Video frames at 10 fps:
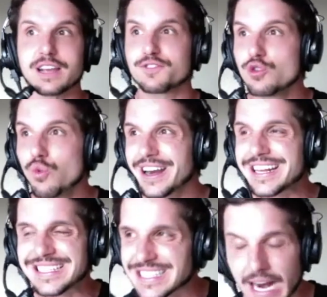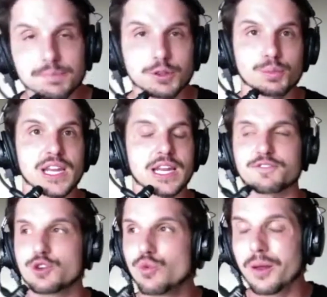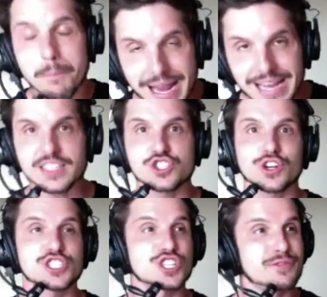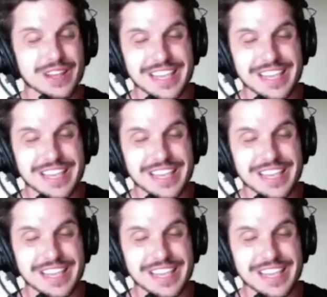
if you want to stop the bleeding, if you want to make this transition, if you want to